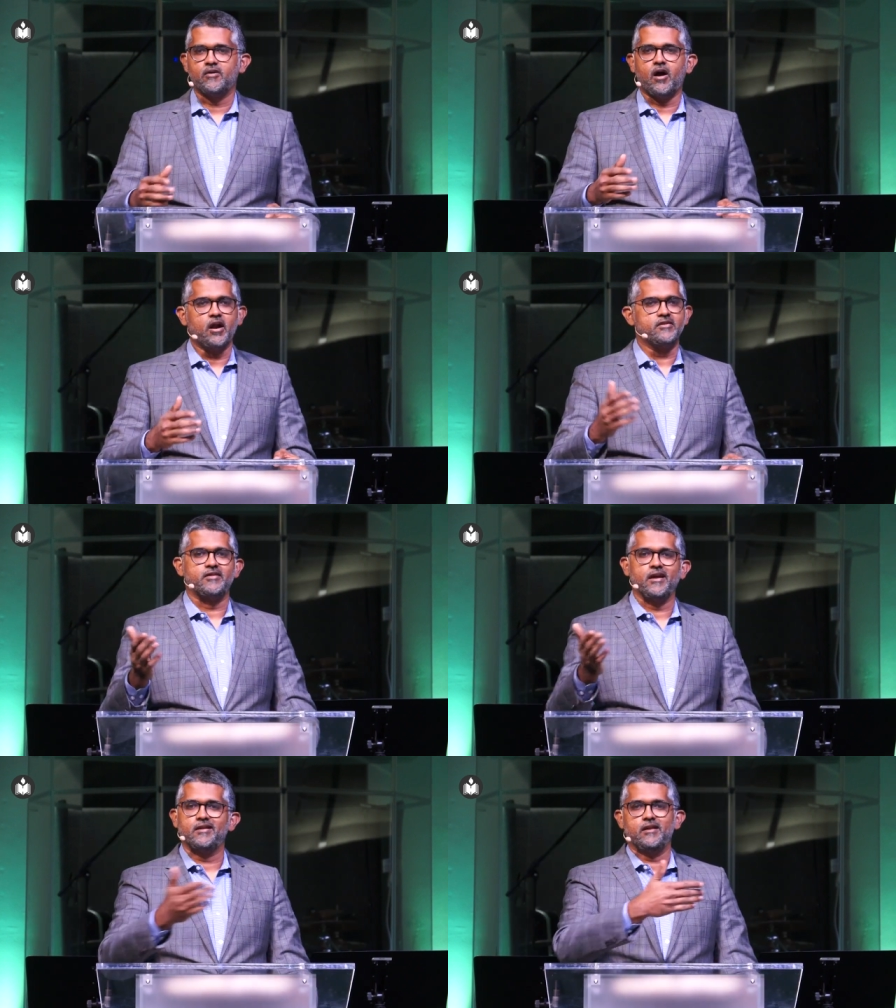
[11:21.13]
God is
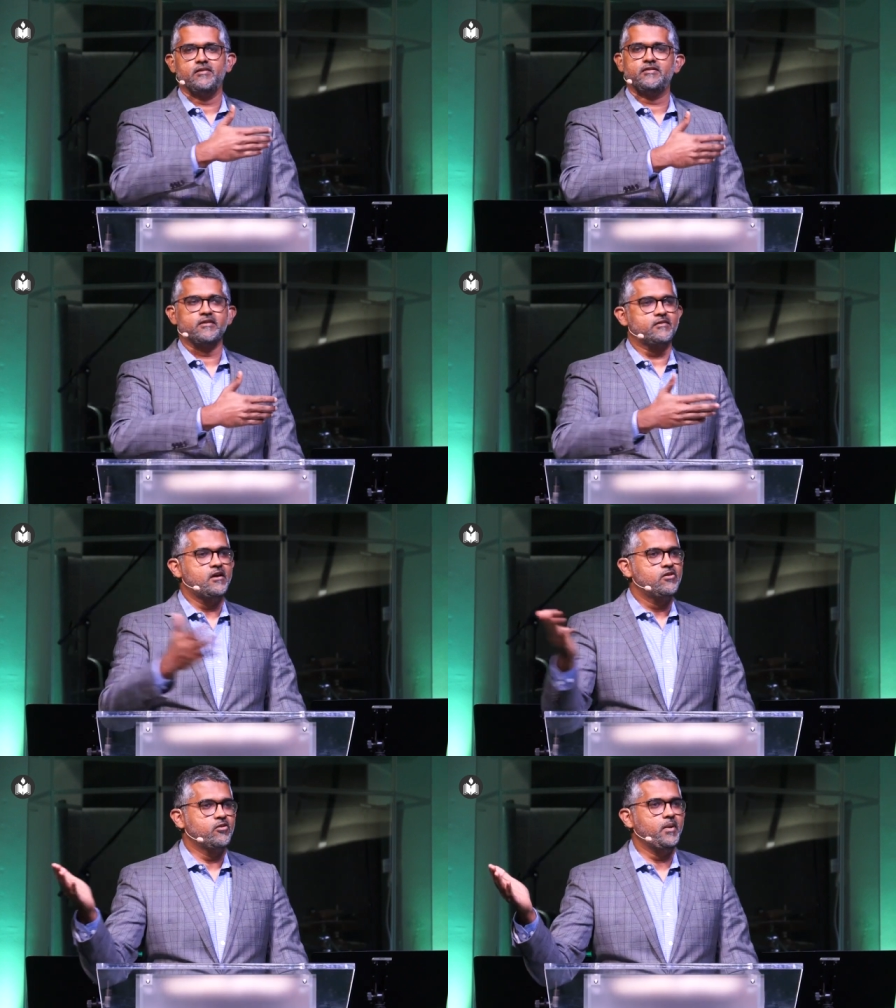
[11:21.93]
saying that it's just,
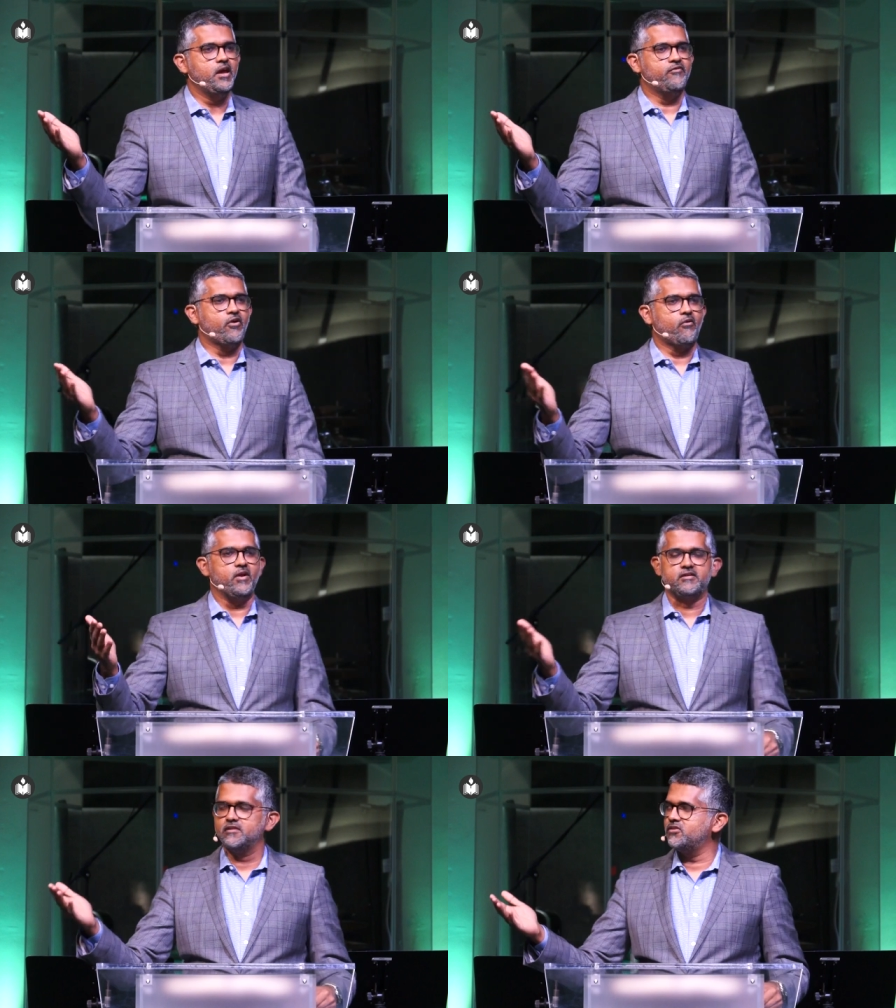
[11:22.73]
to me, if you're
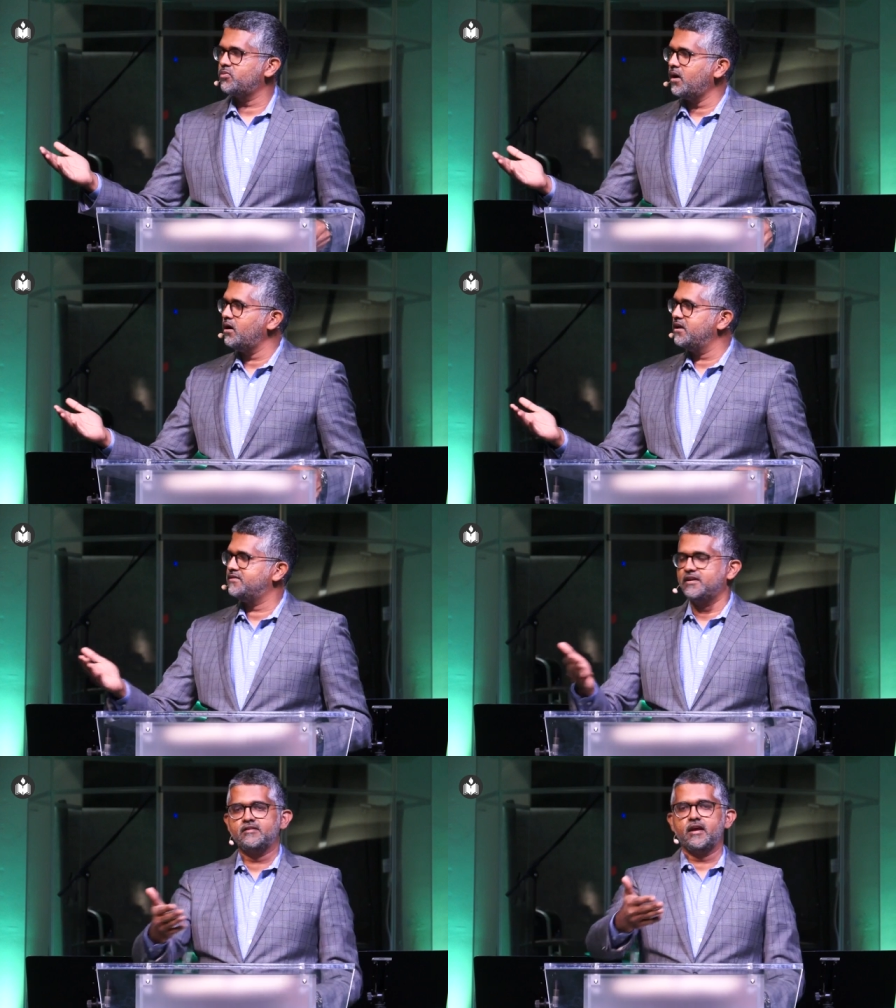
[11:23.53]
rich in this world,
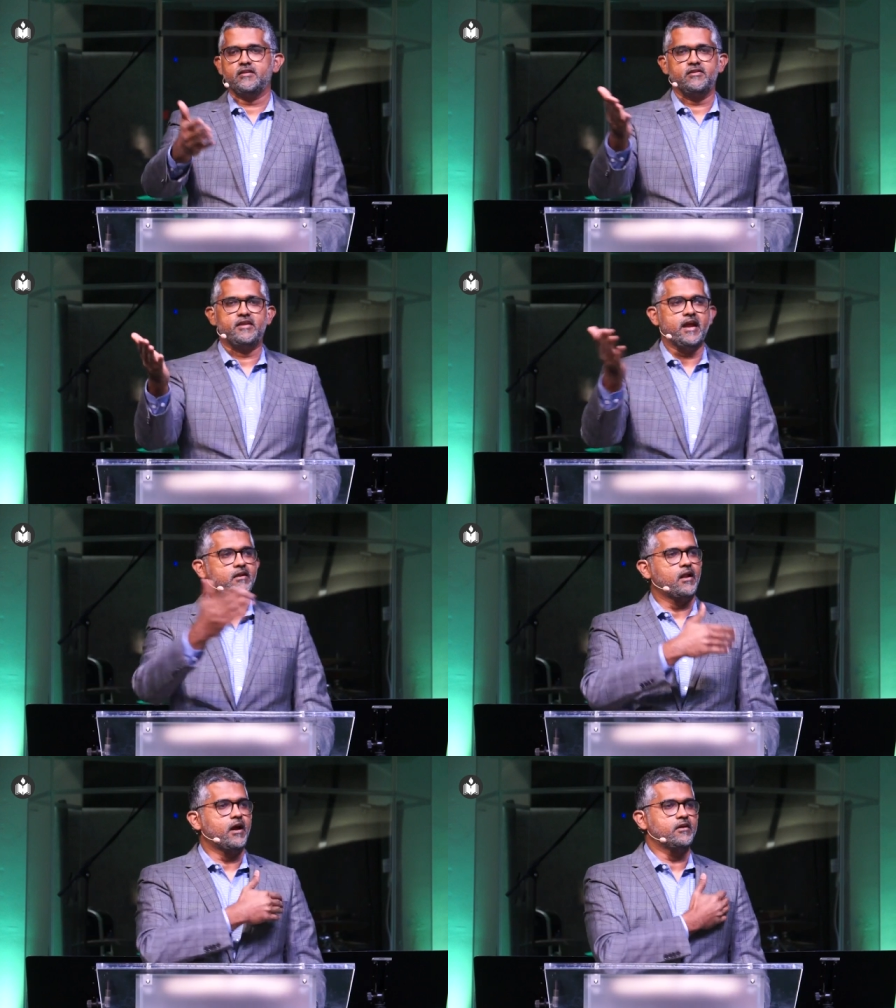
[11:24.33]
it's just like these
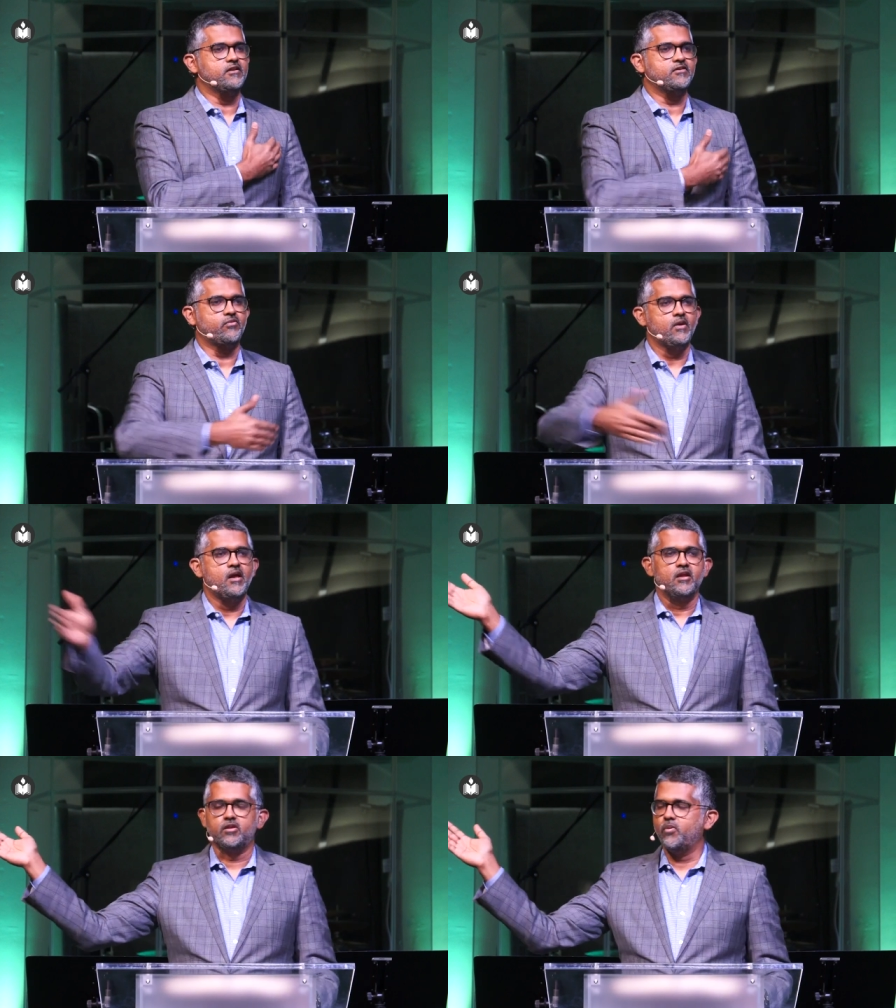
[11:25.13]
dandelions. It's,
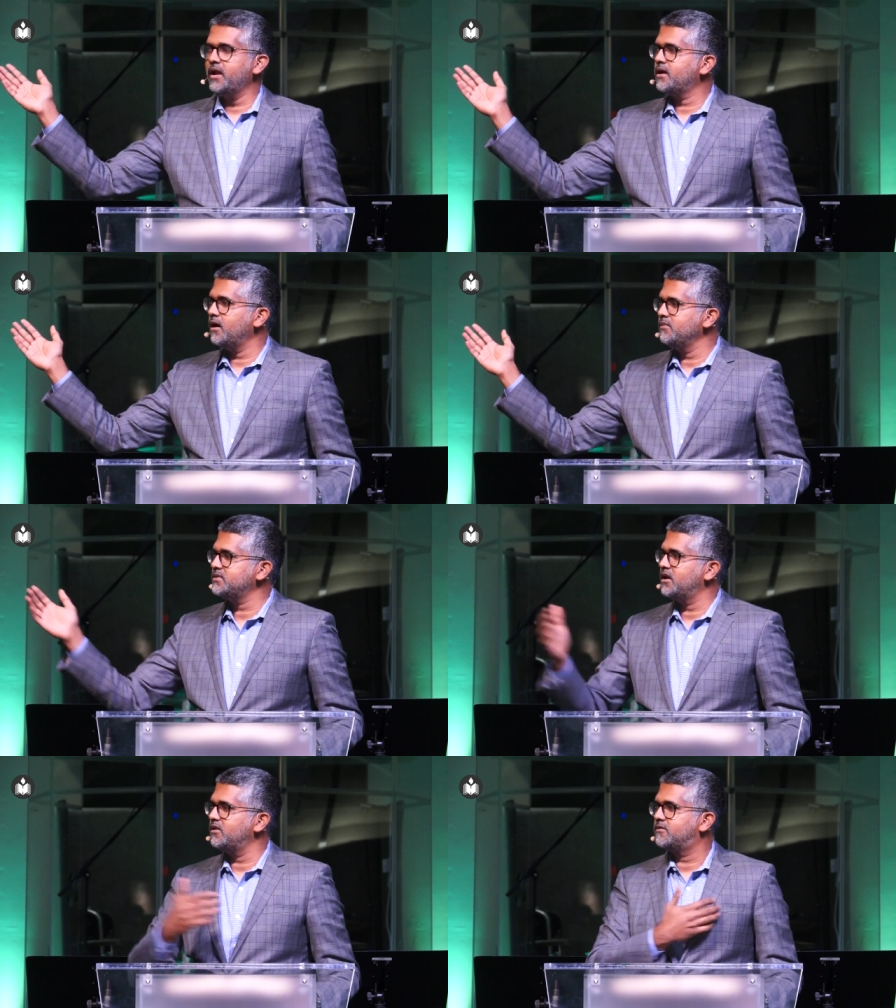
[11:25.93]
the wind
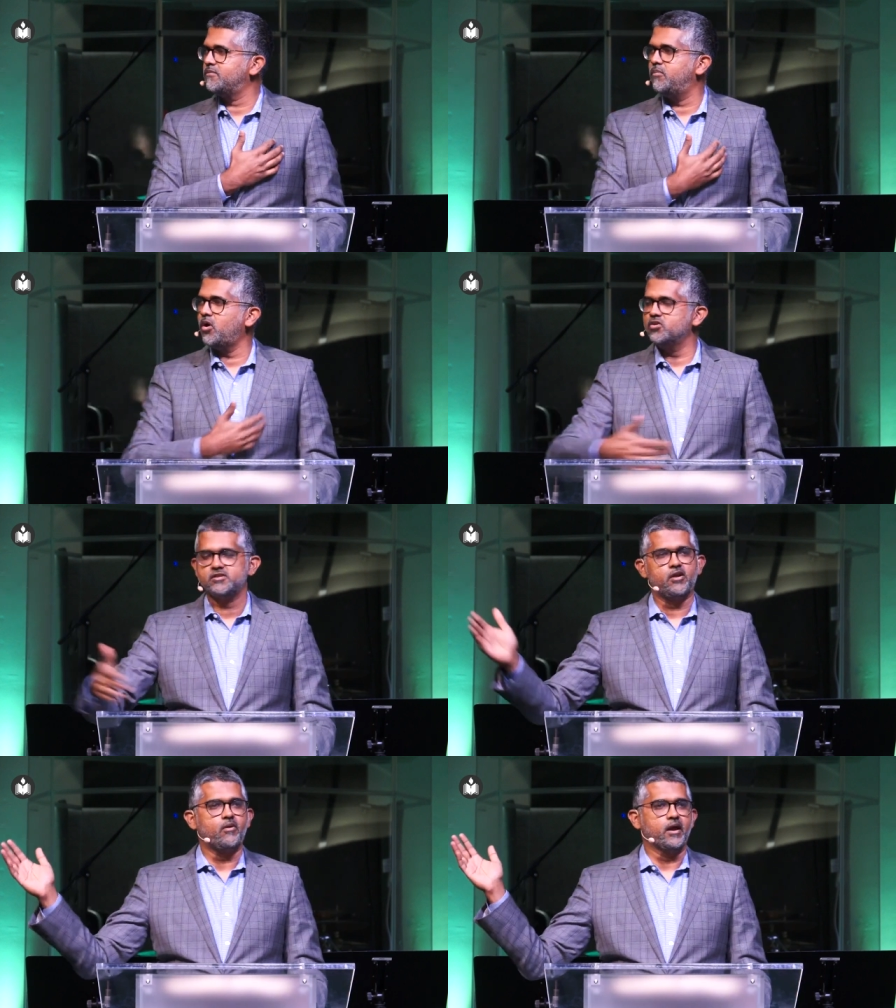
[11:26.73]
comes and it
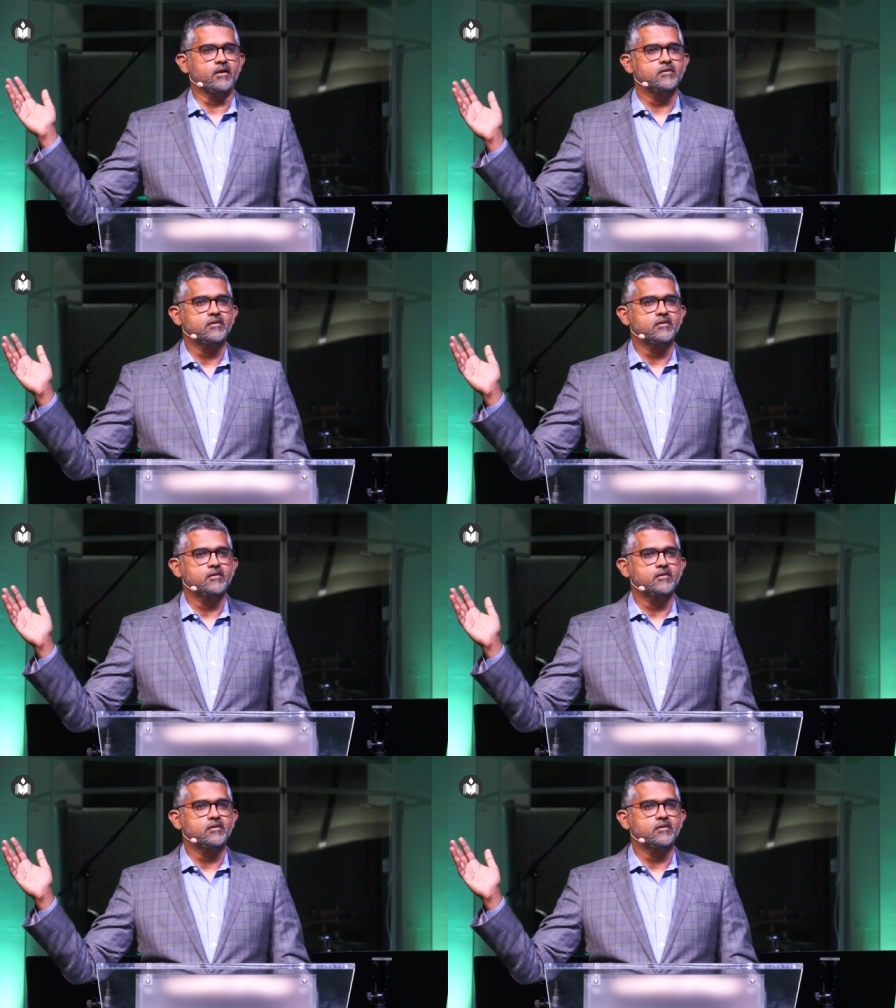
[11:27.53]
blows it away.